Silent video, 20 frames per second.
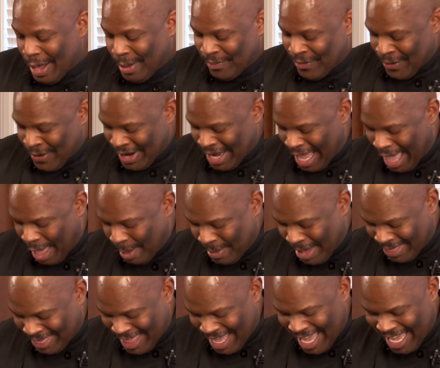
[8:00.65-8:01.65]
up for you. How
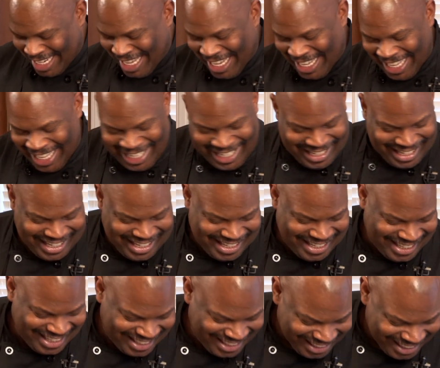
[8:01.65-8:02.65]
about
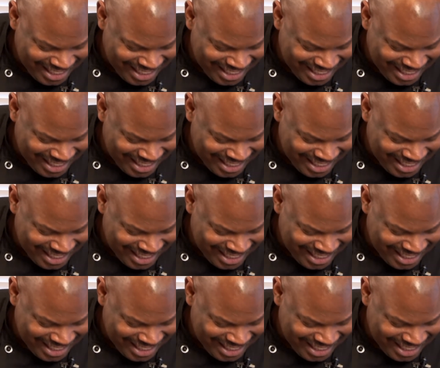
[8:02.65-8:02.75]
that?